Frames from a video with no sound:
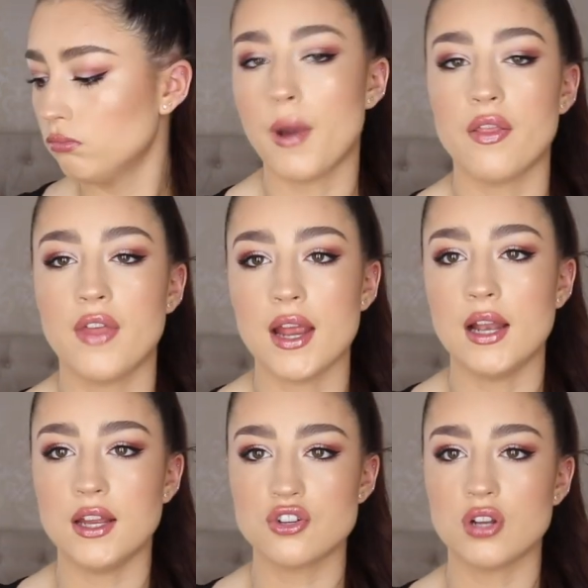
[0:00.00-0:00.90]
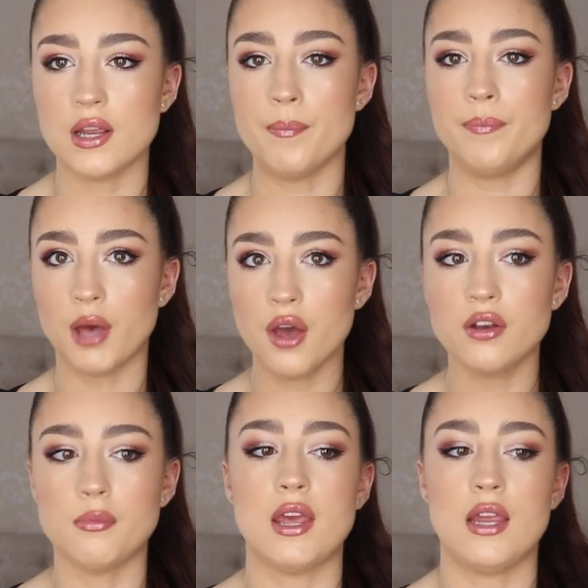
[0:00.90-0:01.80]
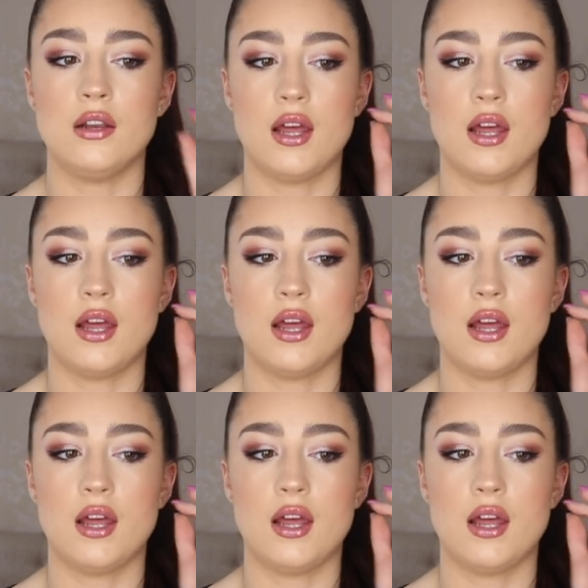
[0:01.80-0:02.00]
but they literally burn me.